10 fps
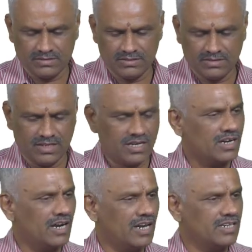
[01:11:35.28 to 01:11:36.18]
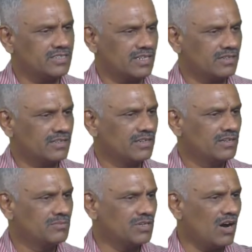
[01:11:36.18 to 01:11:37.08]
Here, condenser,
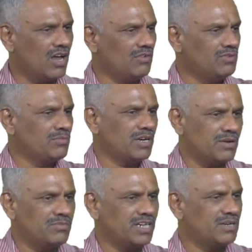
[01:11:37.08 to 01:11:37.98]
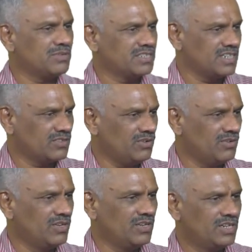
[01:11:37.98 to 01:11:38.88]
because all of them are coming and mixing, no,
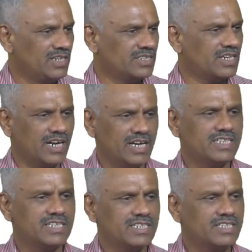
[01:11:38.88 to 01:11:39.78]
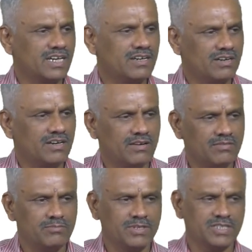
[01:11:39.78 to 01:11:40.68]
as the condenser is a
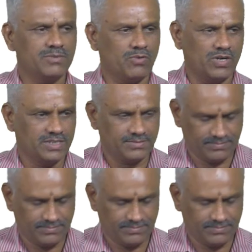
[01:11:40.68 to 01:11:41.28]
mixing point.